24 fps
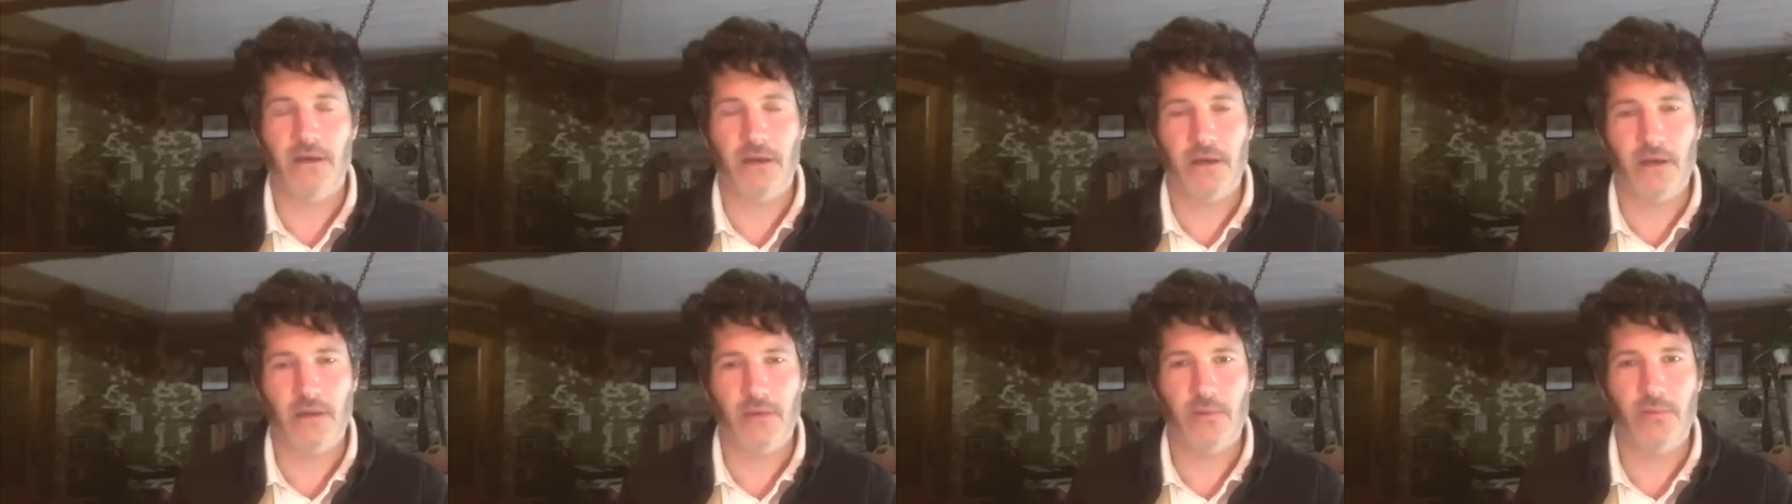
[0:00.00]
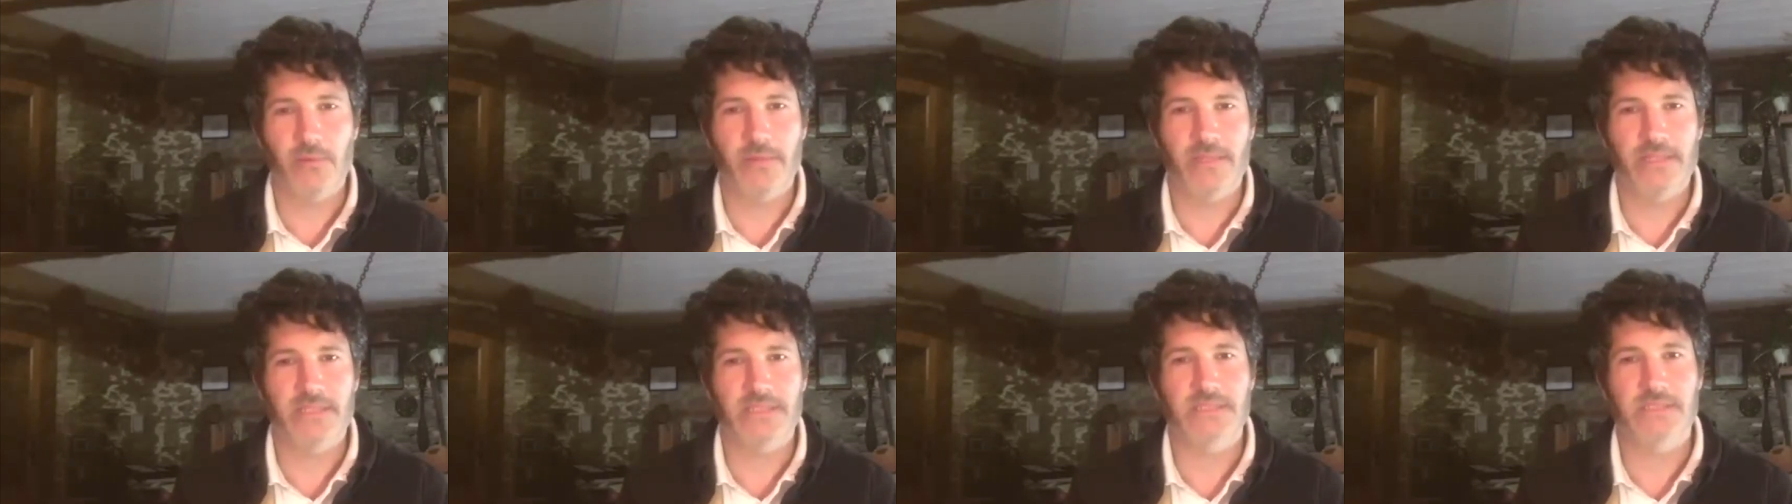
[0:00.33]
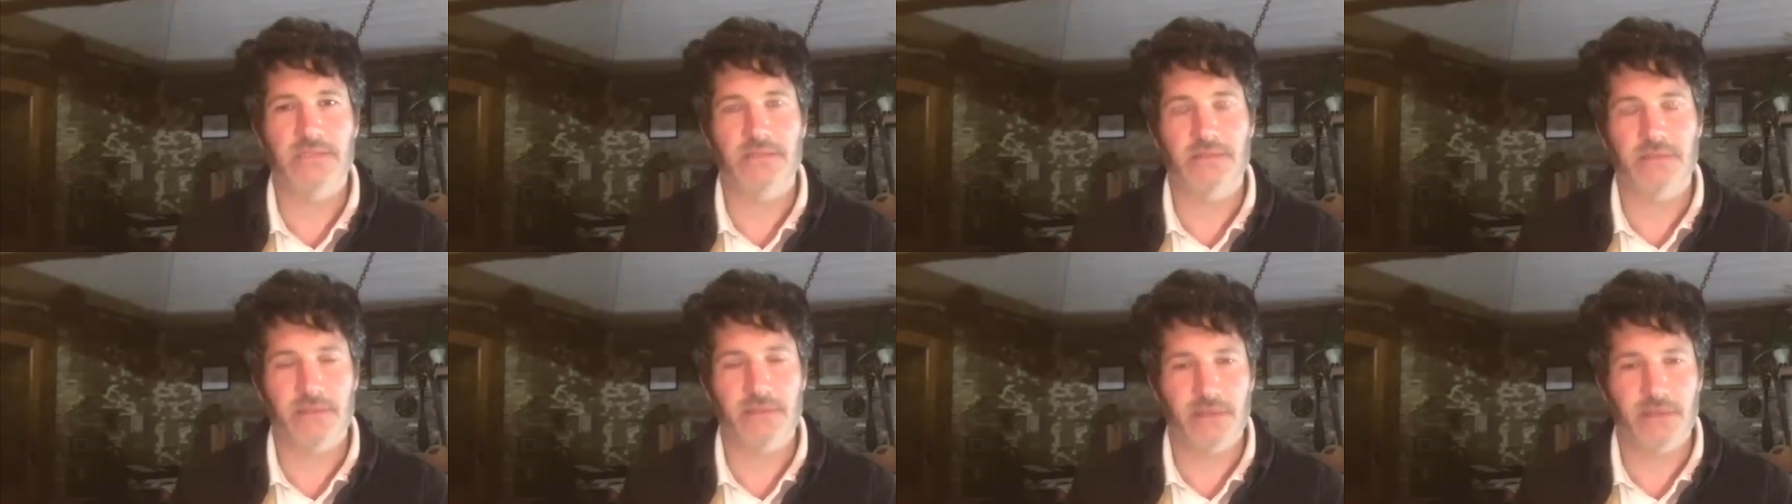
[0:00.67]
herbal
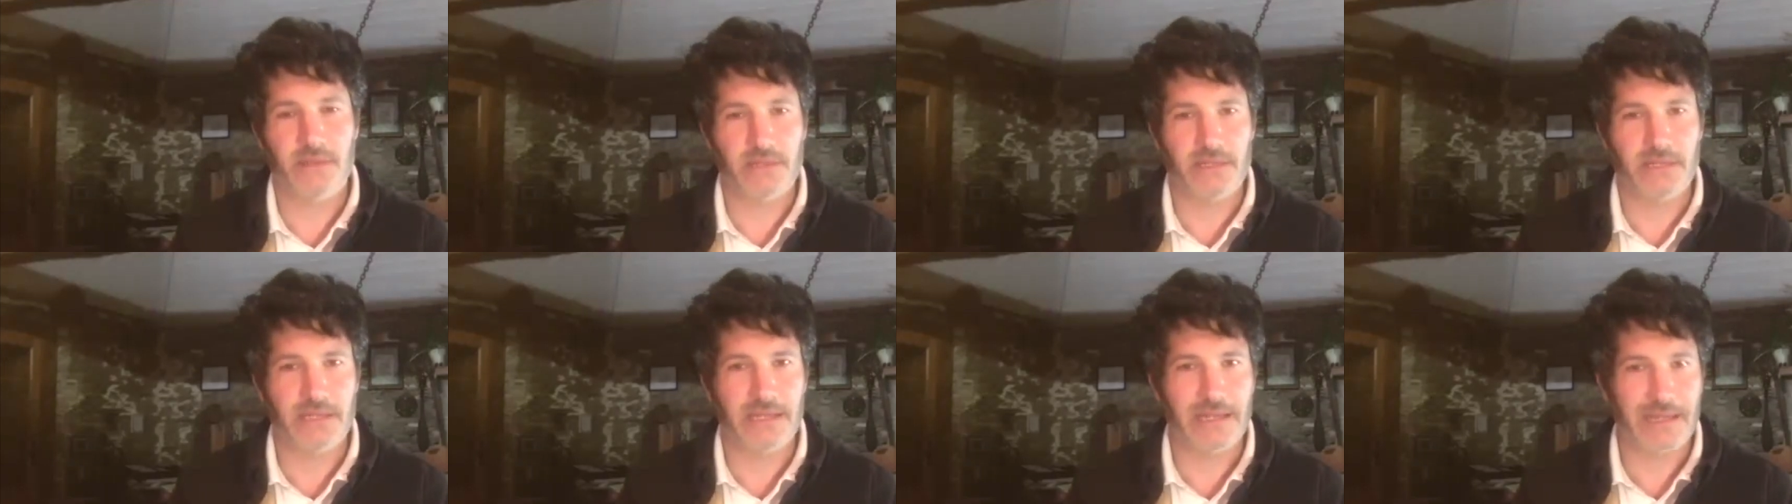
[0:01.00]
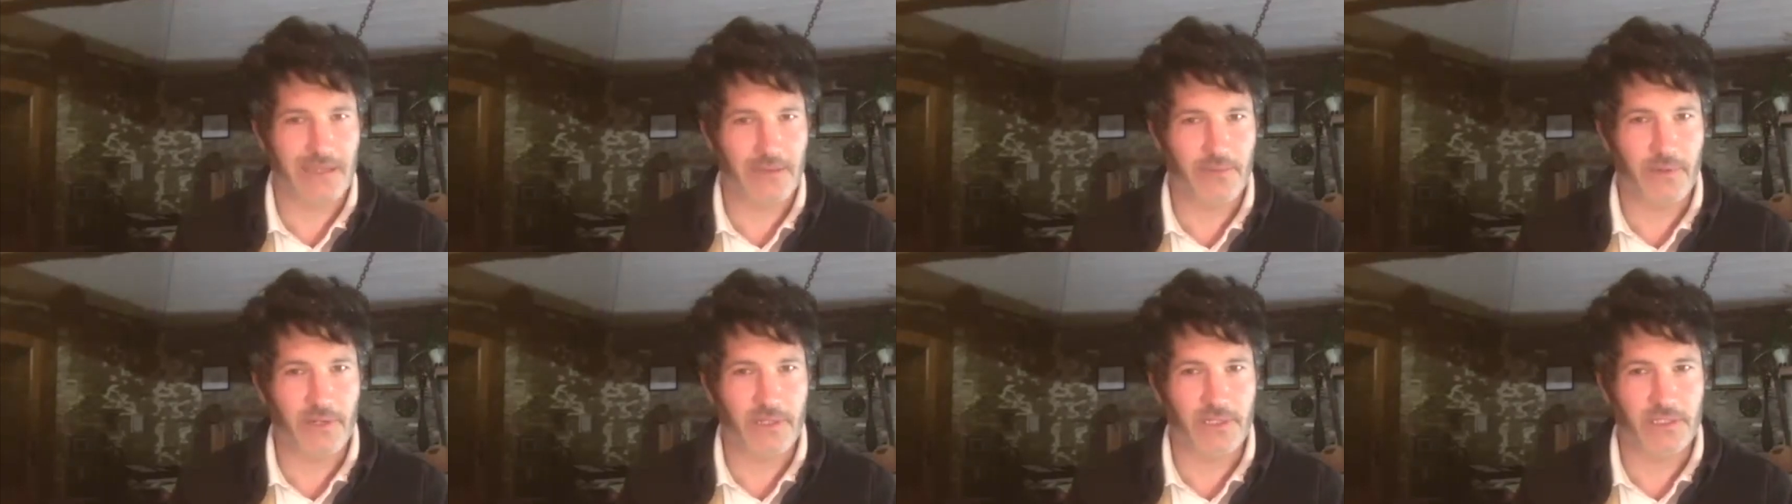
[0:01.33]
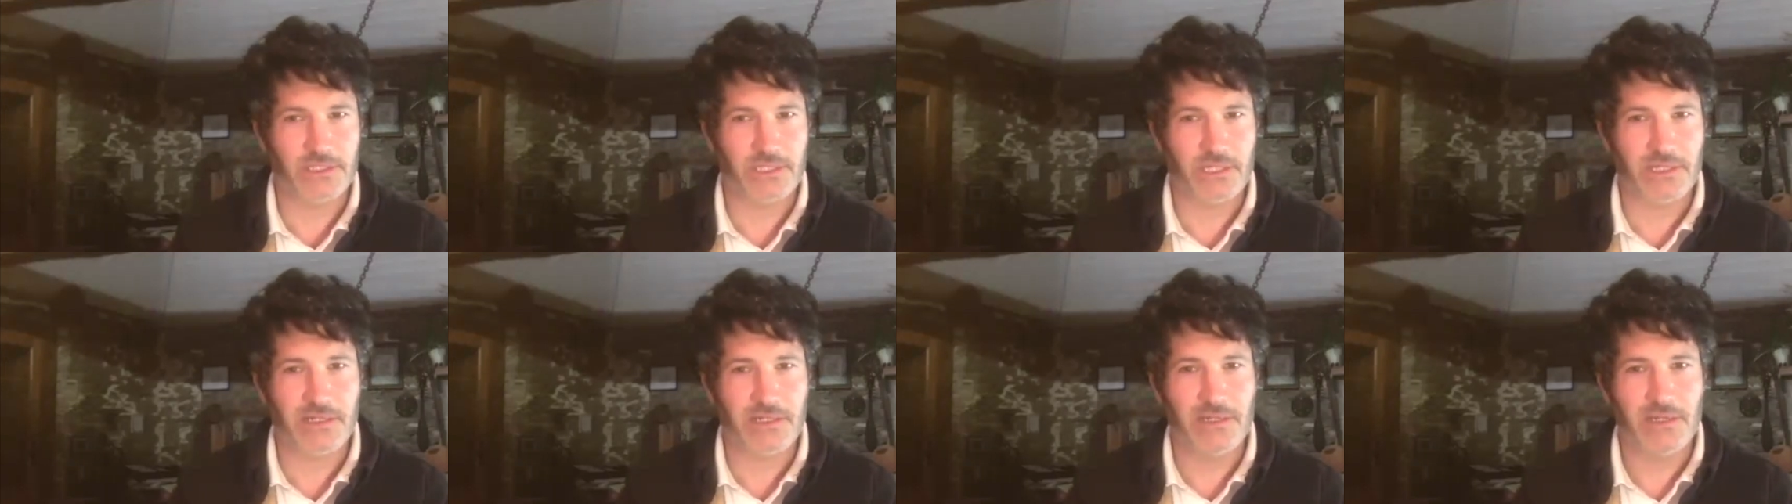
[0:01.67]
medicine, and
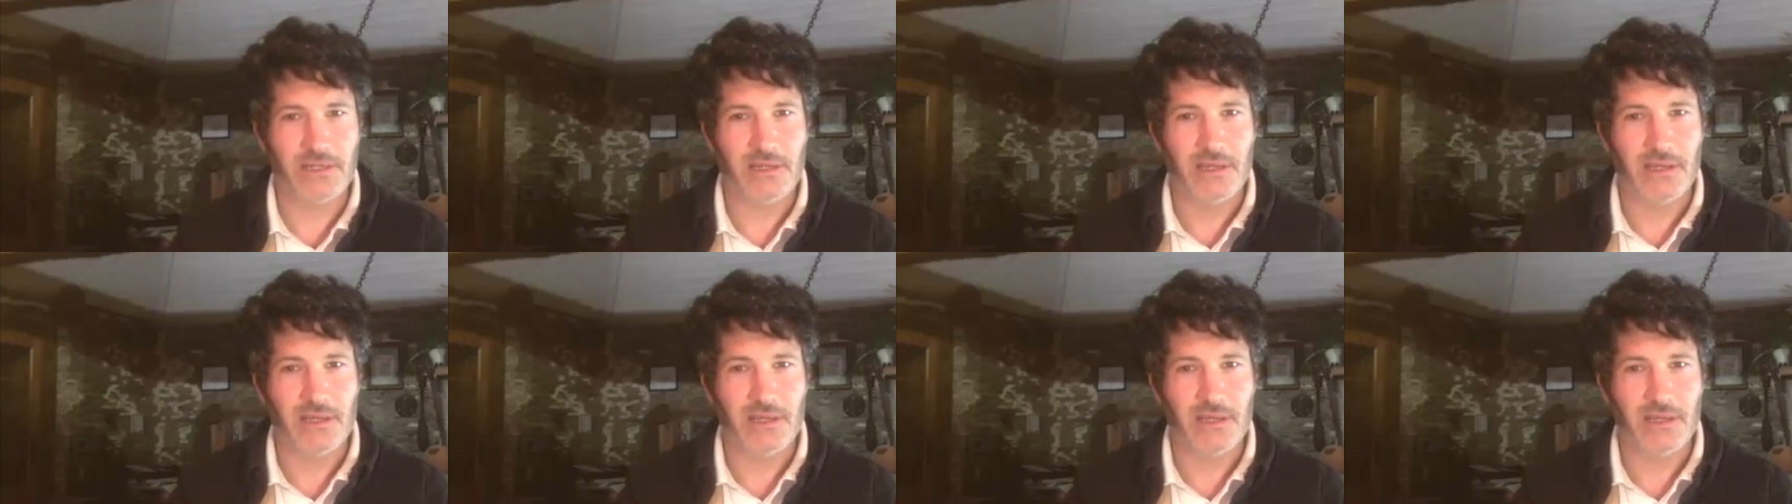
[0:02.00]
acupuncture.